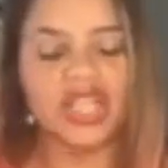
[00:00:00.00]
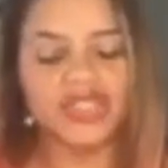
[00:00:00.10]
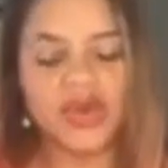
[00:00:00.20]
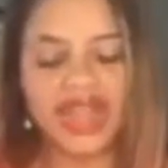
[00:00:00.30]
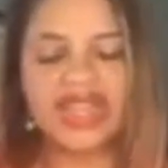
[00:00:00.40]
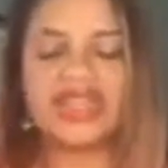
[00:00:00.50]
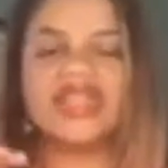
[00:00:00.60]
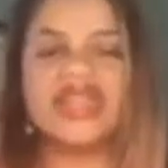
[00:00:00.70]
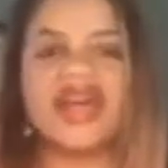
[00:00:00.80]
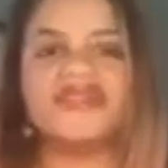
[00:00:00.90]
So
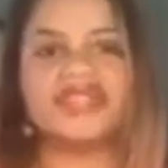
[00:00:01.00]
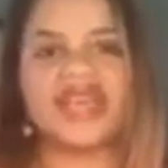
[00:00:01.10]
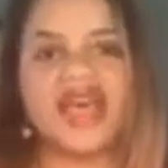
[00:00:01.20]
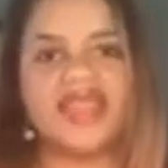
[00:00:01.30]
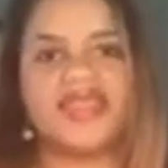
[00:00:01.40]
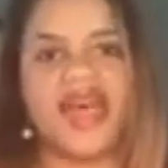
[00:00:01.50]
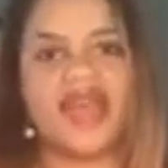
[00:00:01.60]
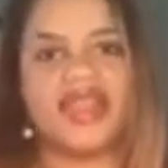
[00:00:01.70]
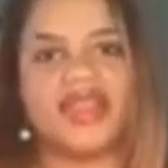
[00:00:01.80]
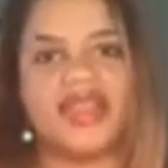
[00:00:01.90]
anything that I've said
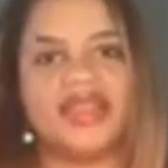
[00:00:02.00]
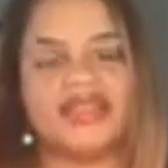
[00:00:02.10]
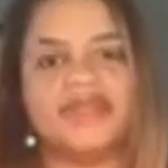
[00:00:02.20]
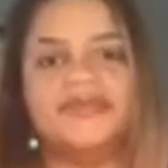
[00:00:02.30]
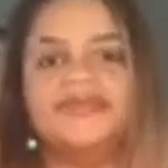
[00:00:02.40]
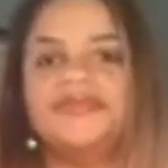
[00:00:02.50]
that is